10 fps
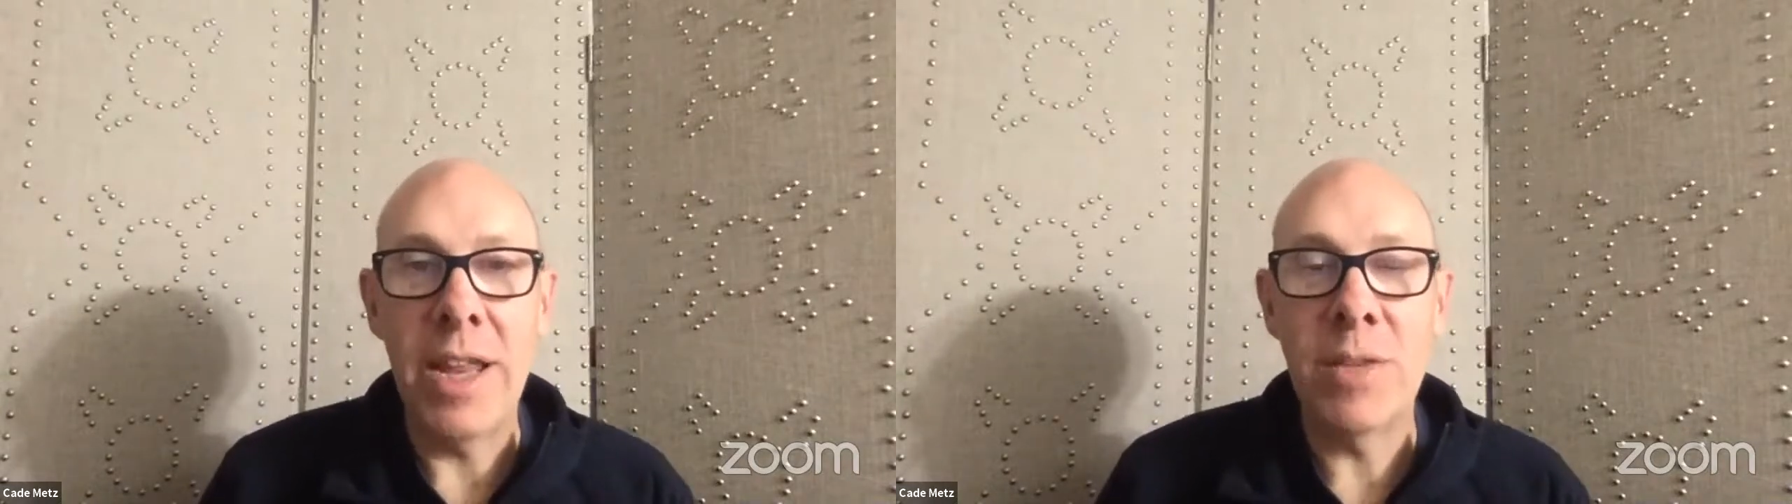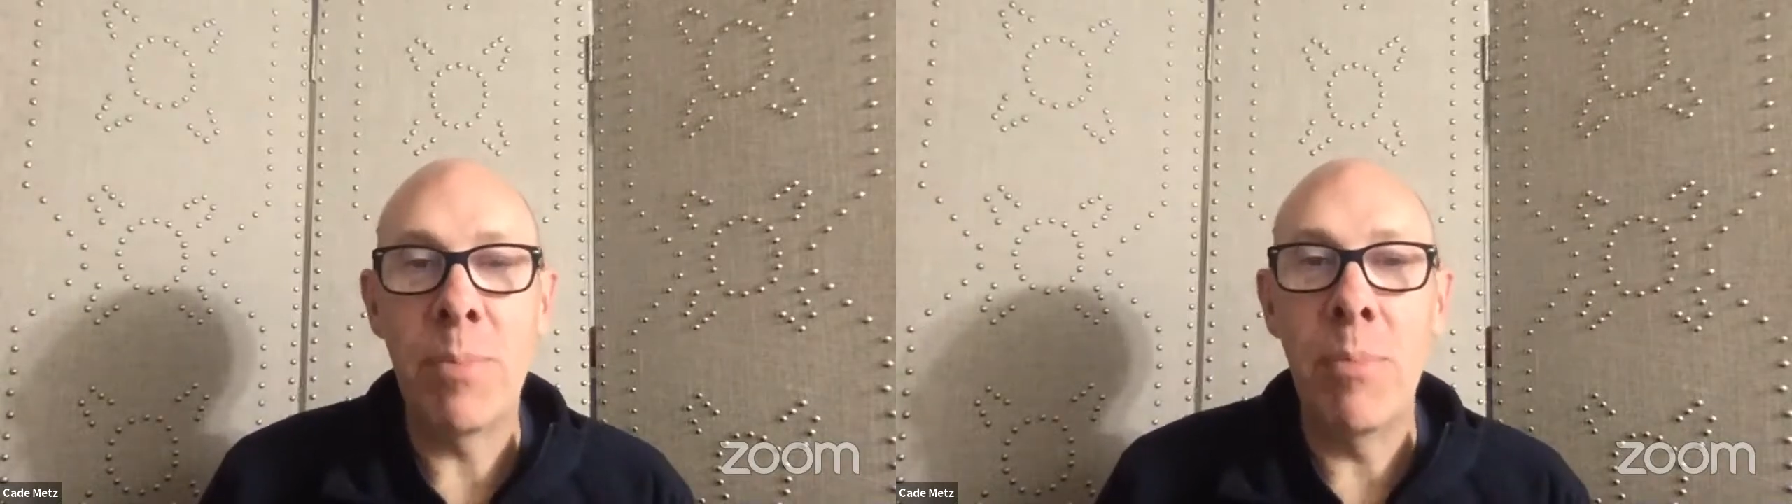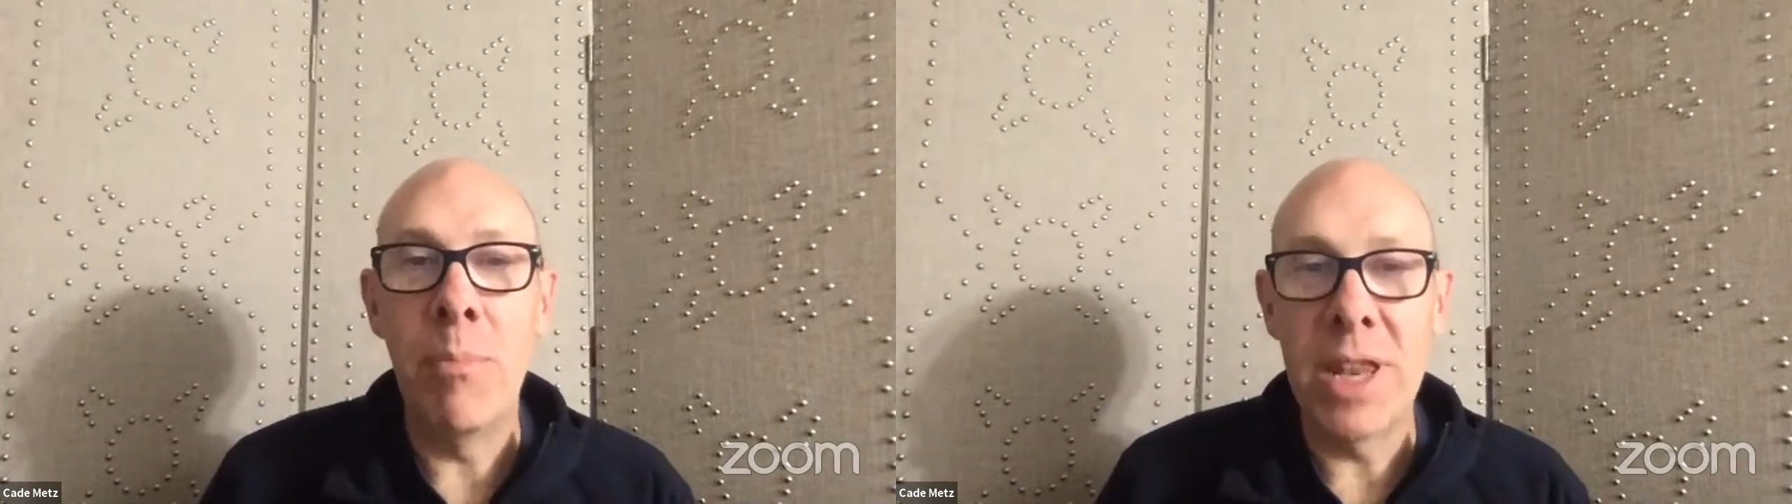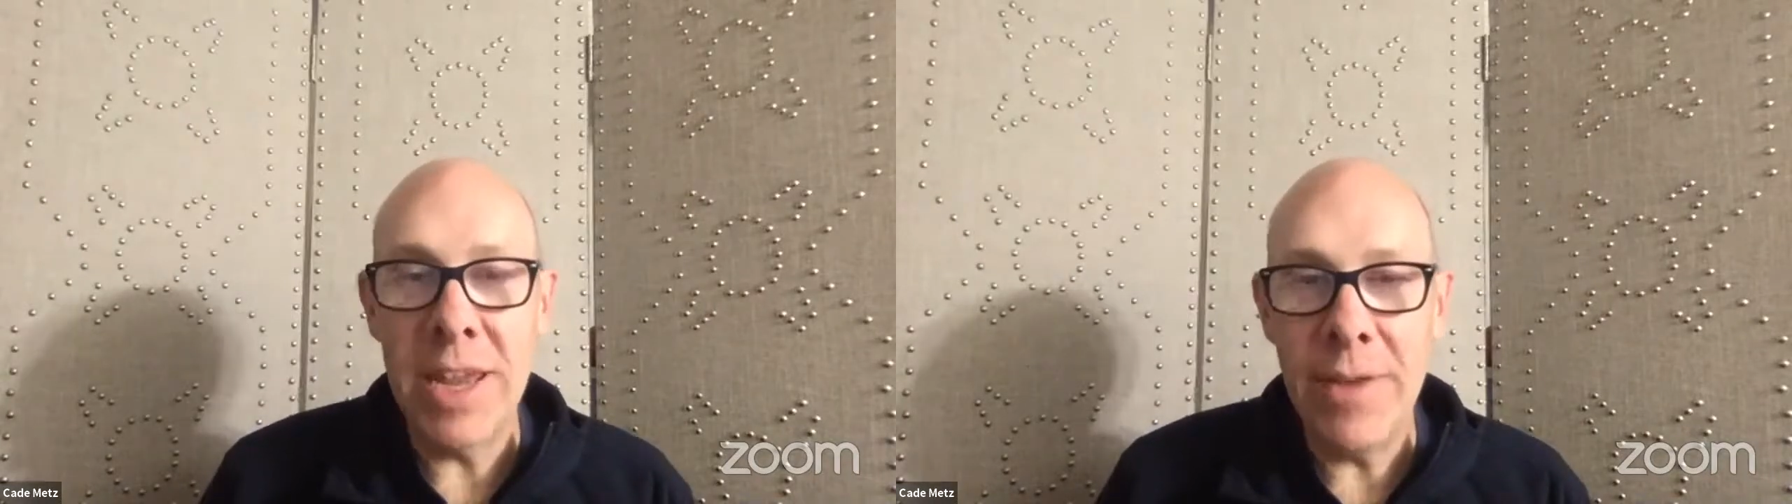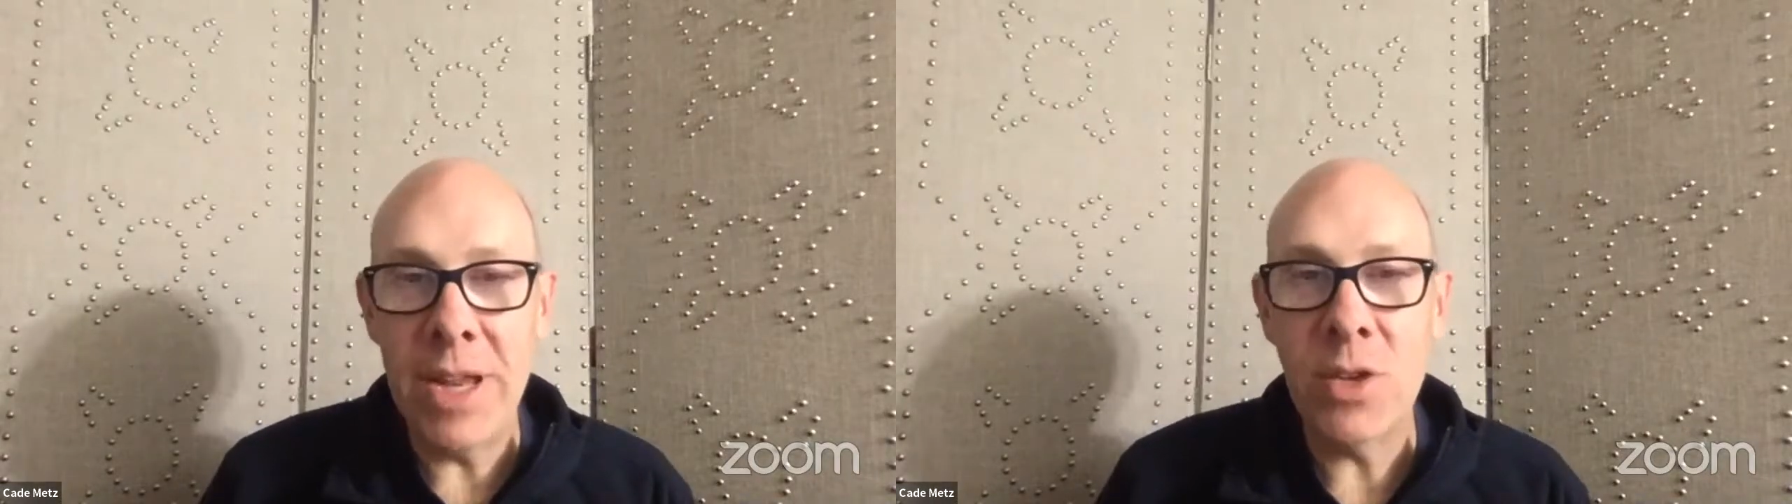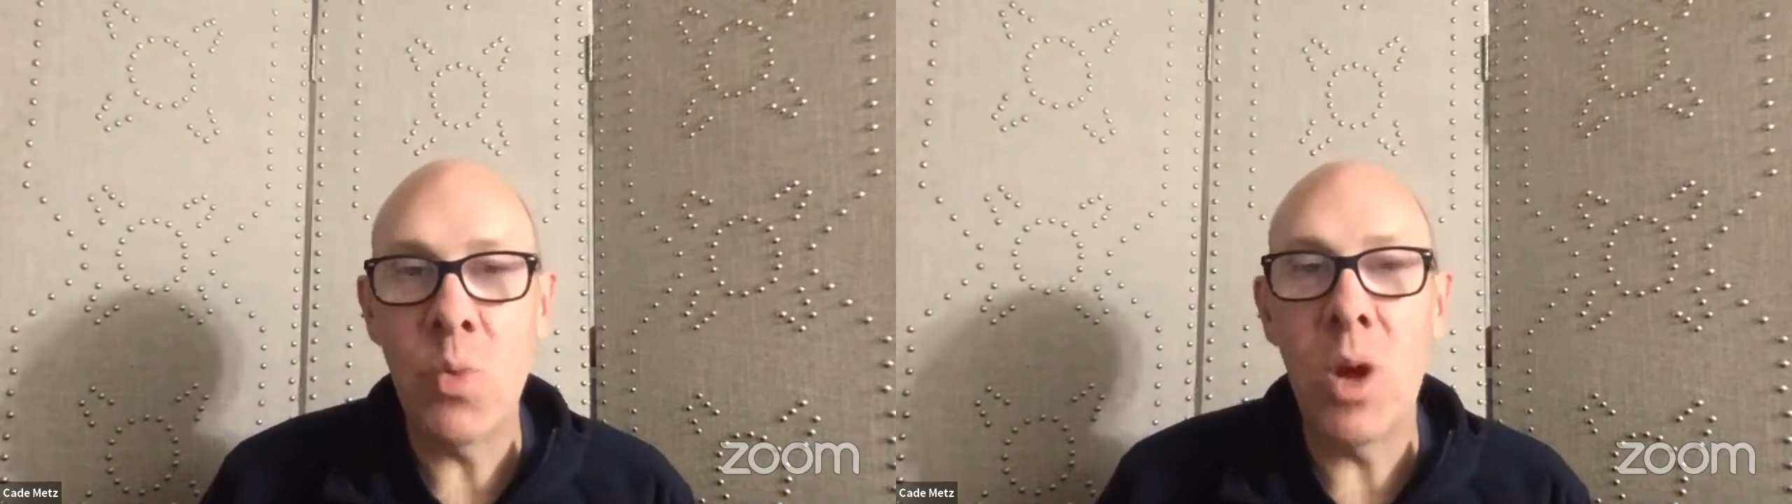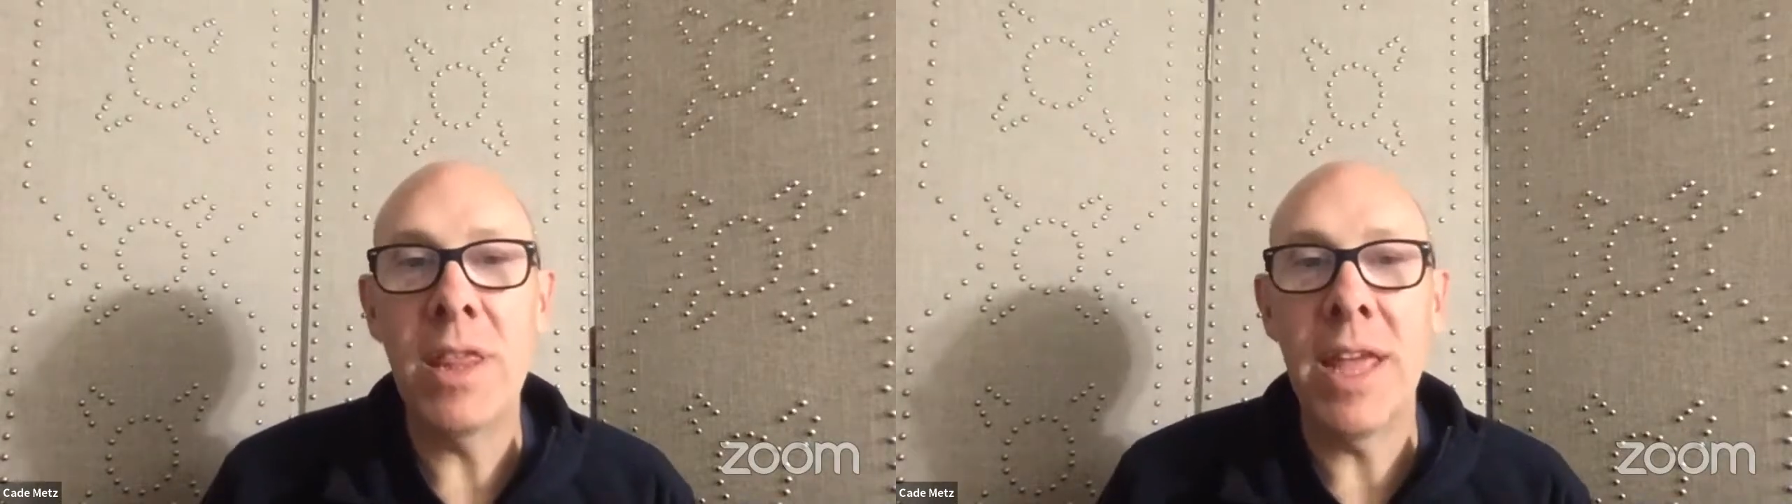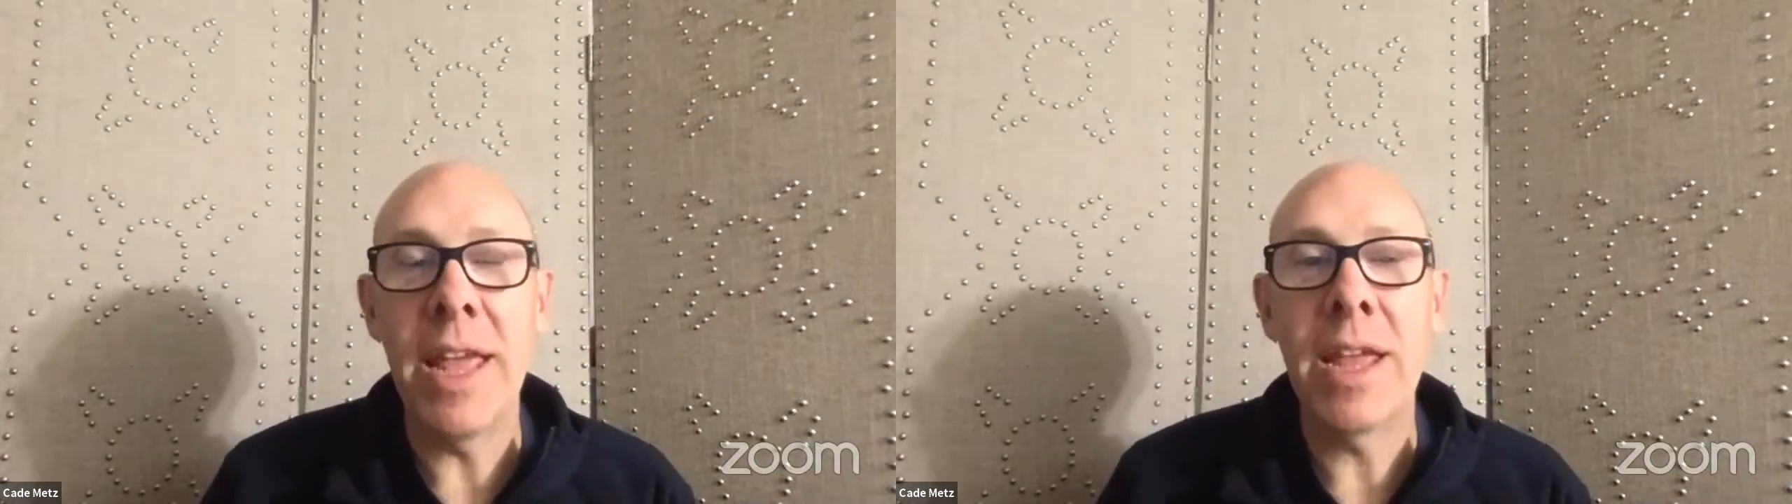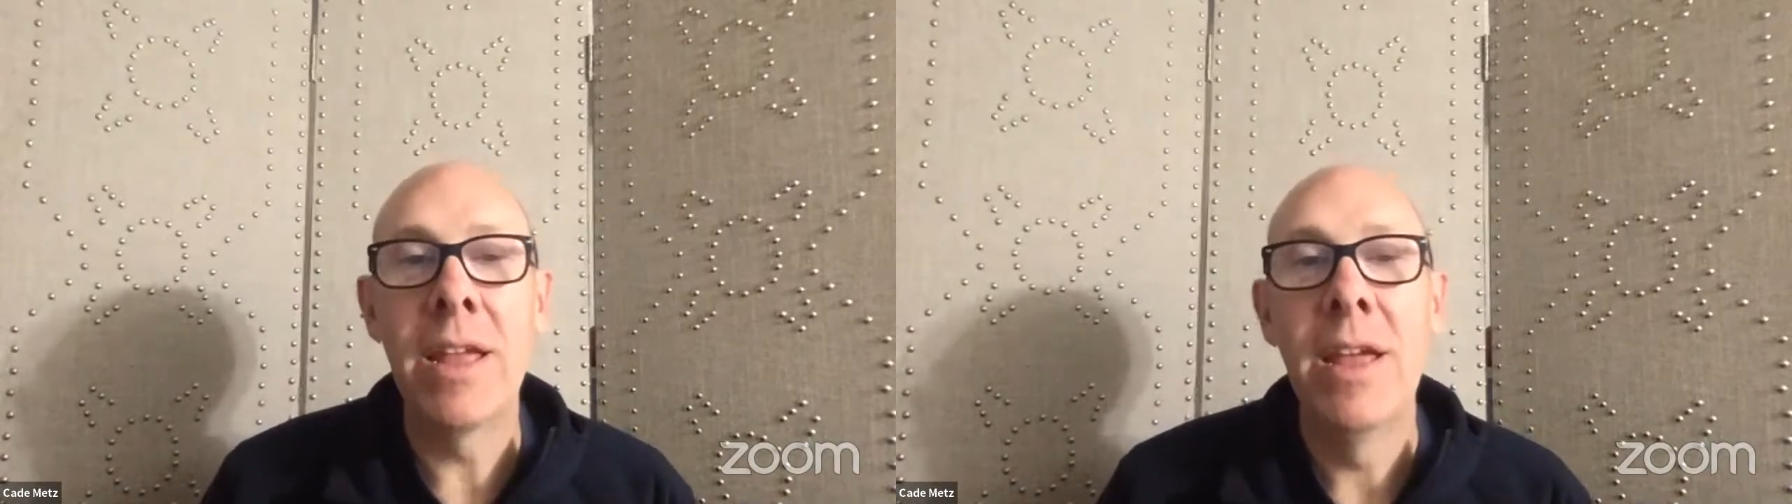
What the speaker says: It's believing is one thing